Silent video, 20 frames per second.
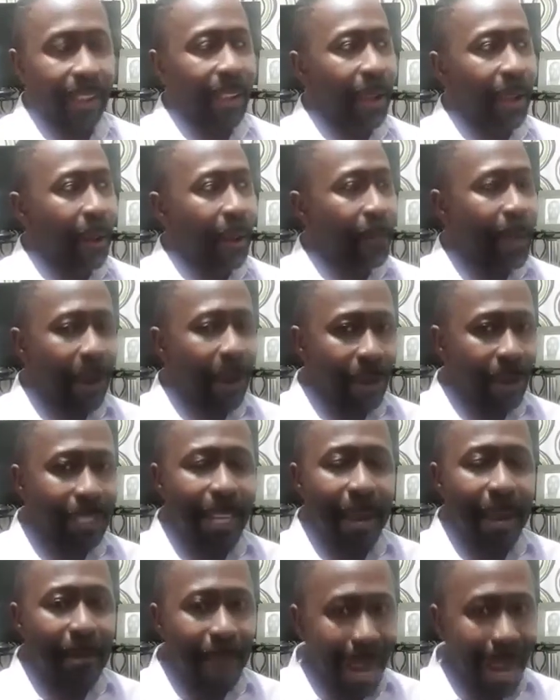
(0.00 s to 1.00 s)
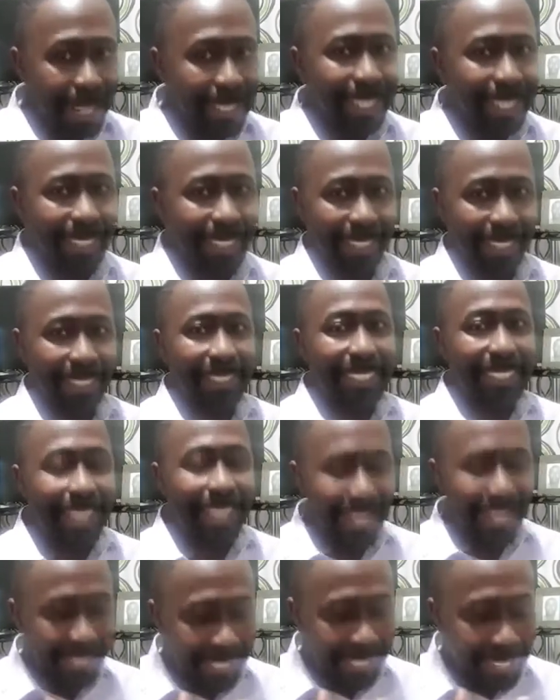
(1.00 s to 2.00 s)
Because imagine
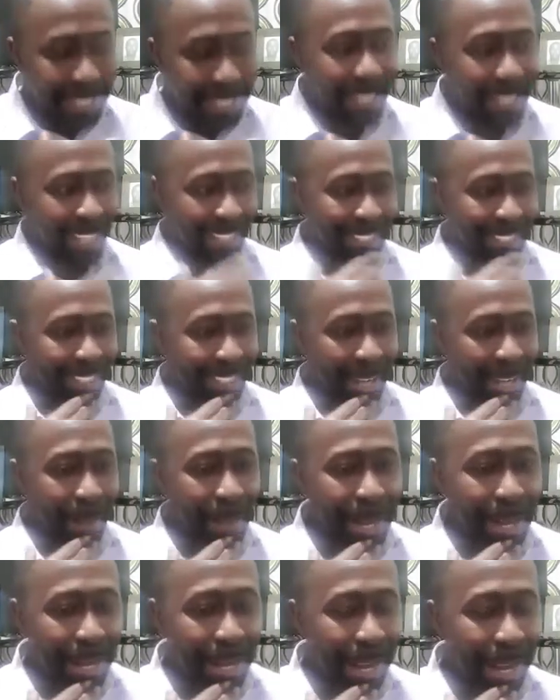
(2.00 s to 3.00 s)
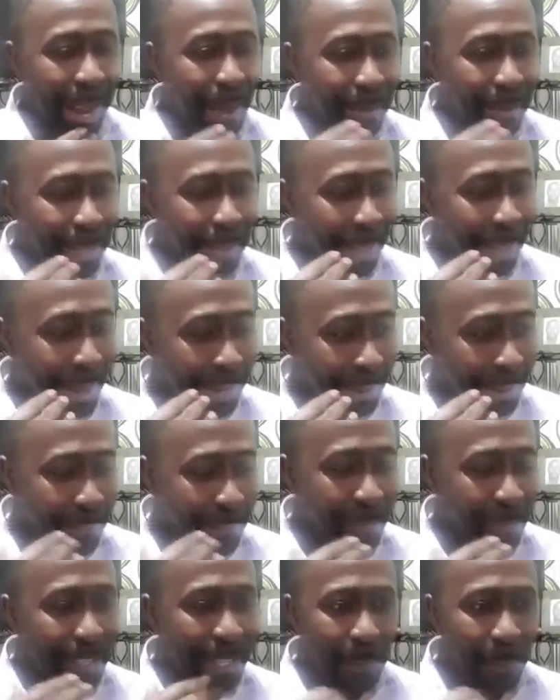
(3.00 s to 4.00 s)
teachers. I mean, I get
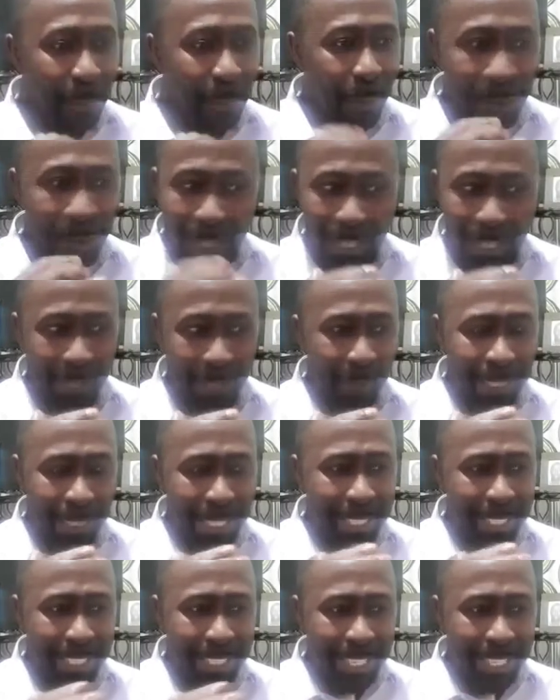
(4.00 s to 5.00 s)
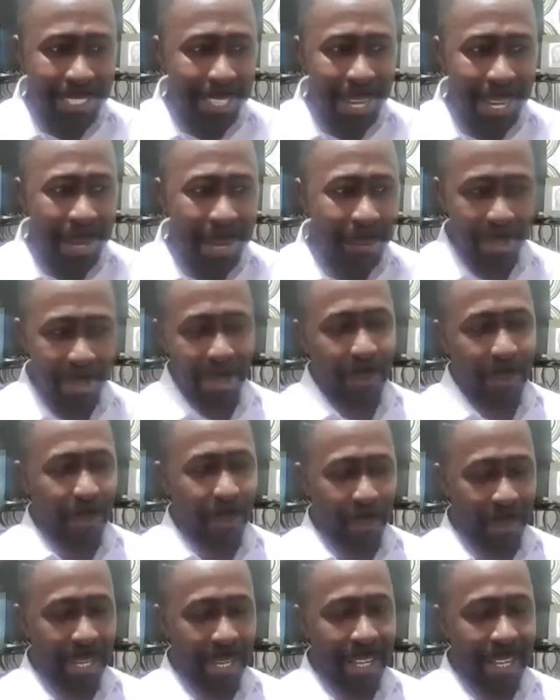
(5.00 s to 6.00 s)
for think what do you think say Ibini
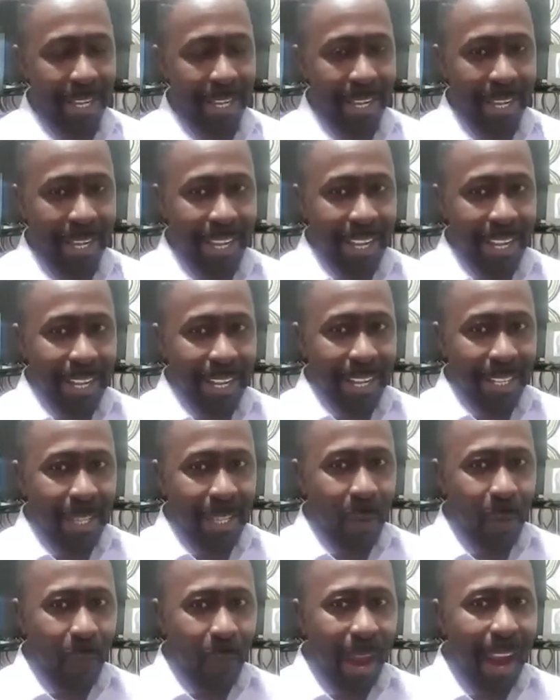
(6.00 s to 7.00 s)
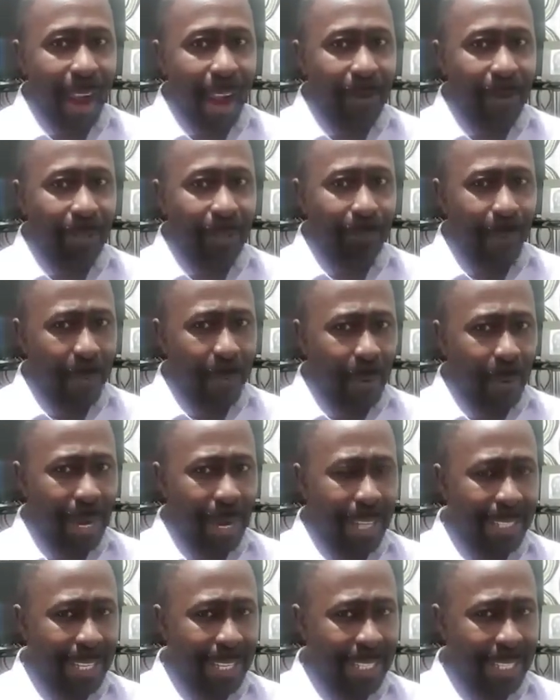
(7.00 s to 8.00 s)
do? The way how people they
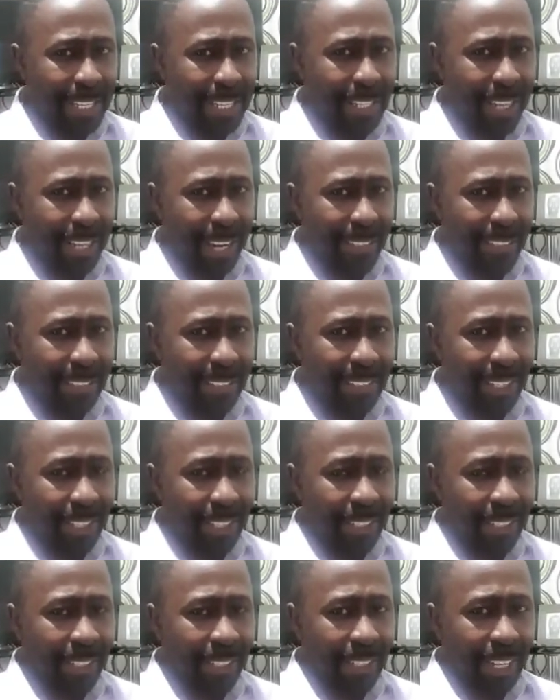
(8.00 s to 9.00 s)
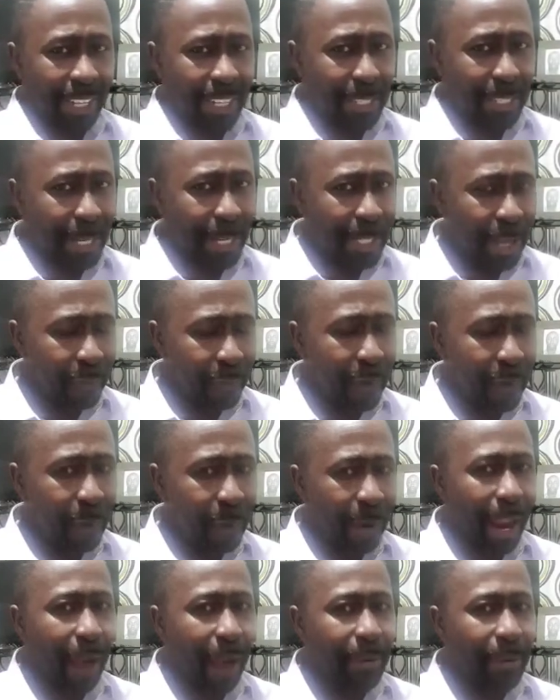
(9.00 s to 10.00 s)
see teachers is a different
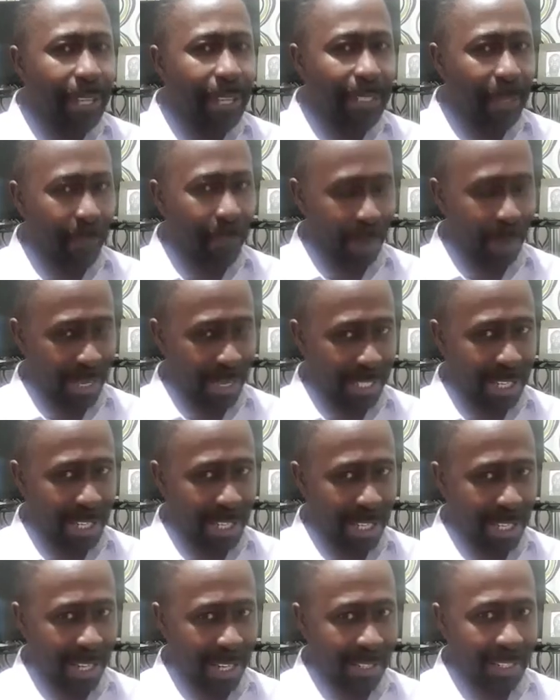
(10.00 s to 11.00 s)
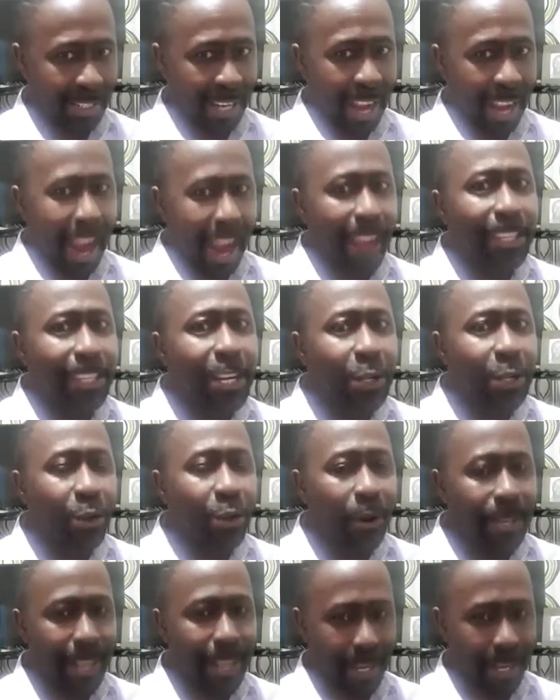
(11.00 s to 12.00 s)
way how they see politicians. Had he
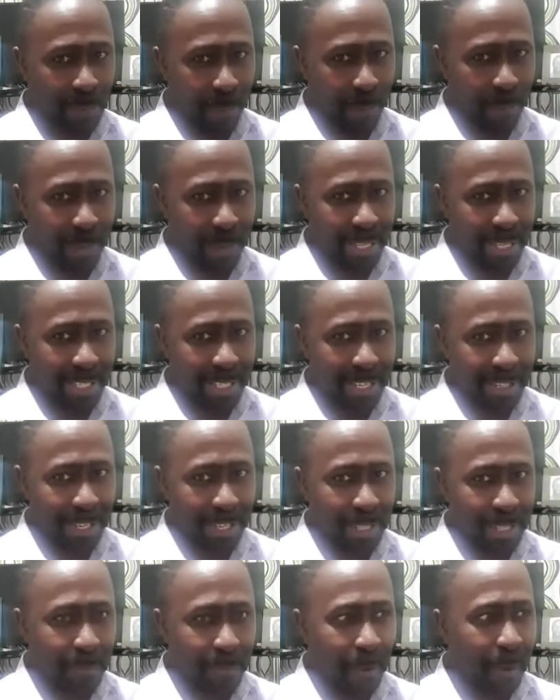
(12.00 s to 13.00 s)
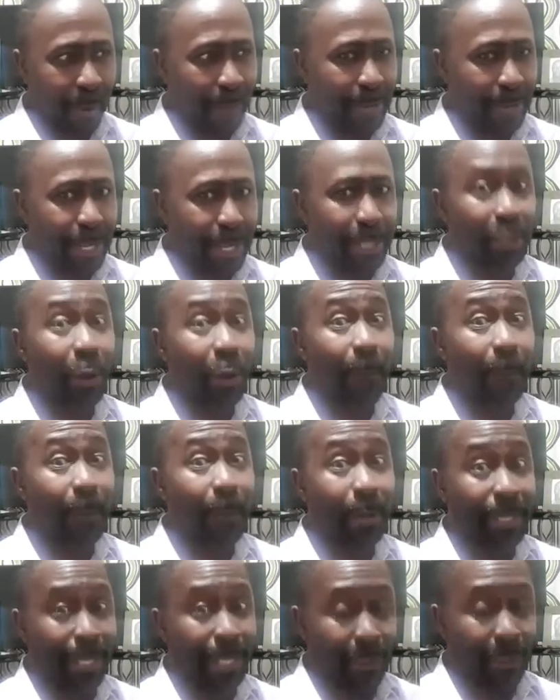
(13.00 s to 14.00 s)
done that to politicians, probably the
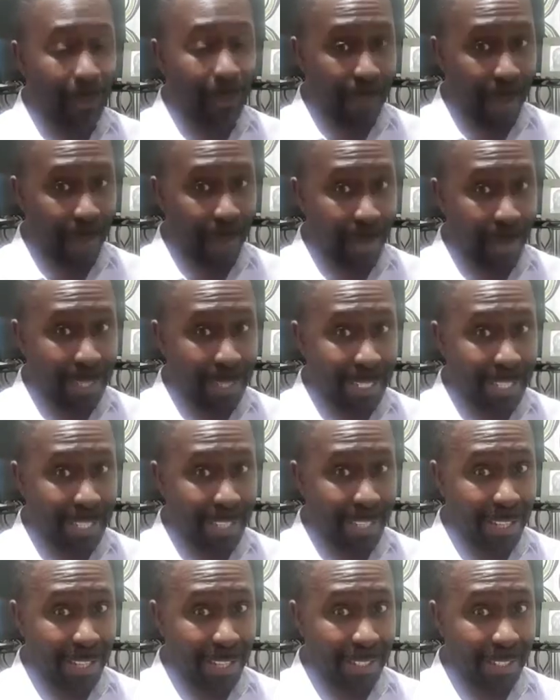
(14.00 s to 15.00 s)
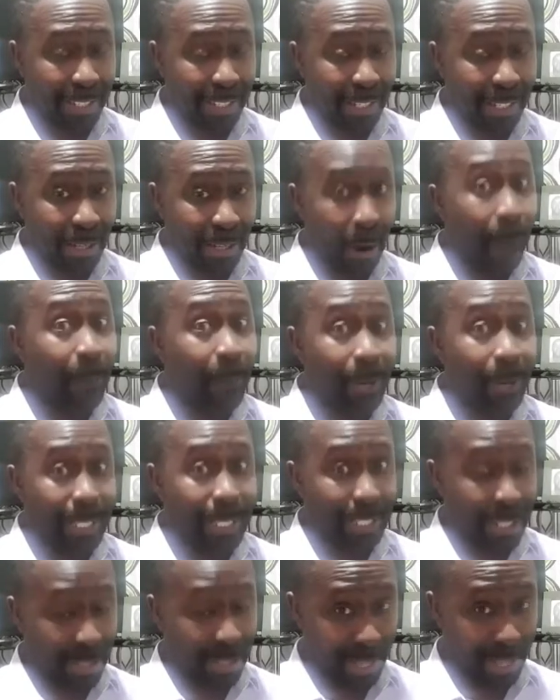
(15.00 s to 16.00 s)
supporters of that politician or
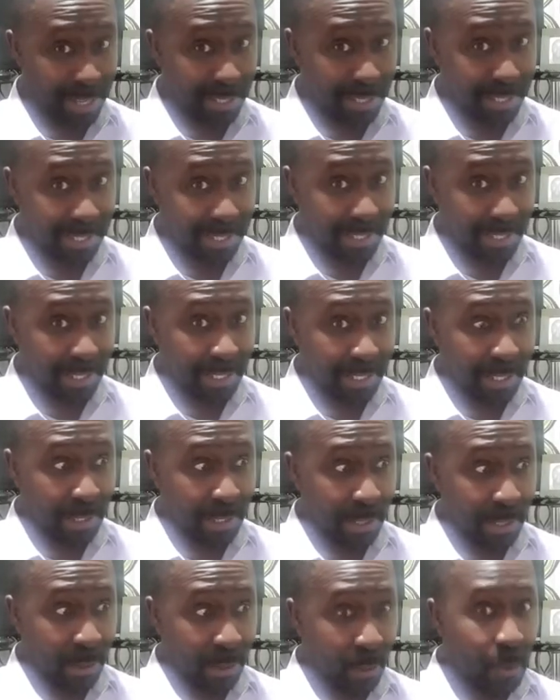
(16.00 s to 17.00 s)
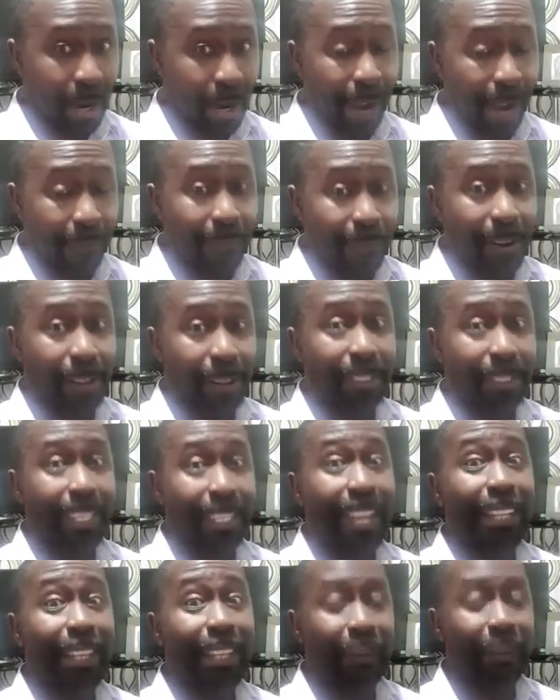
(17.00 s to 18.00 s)
politicians would have felt
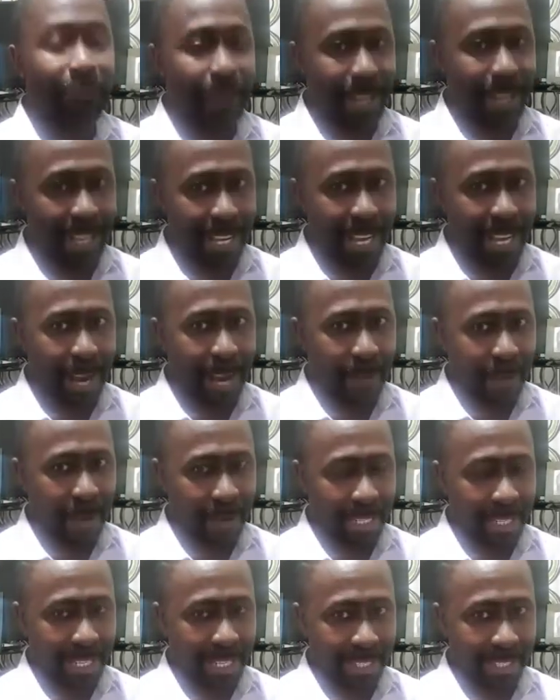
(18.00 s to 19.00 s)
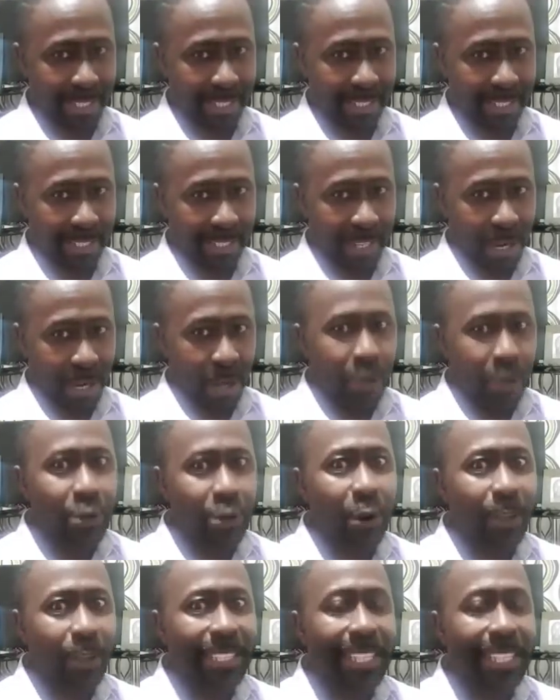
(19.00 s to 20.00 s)
differently about it.
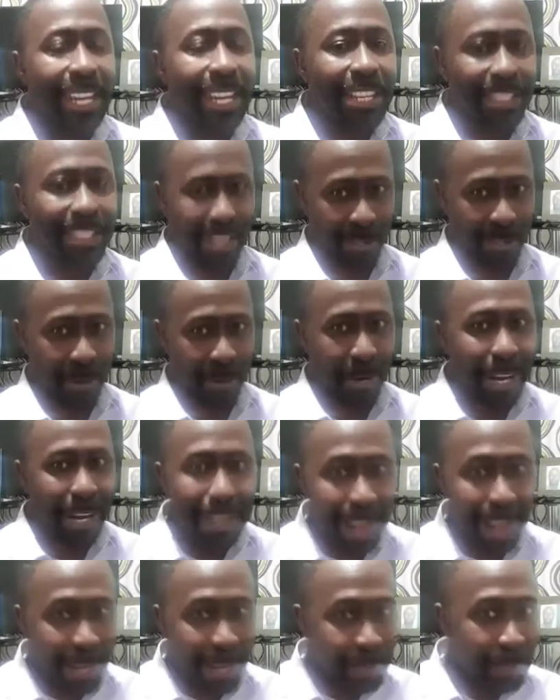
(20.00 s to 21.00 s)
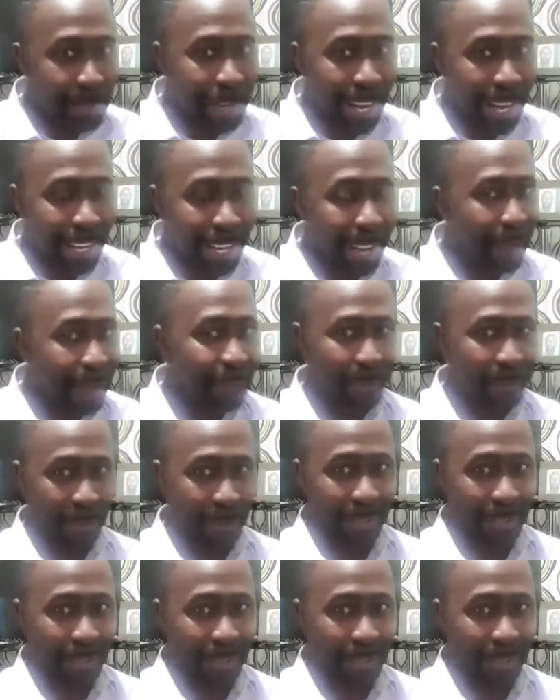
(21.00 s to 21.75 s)
Not teachers on a national level.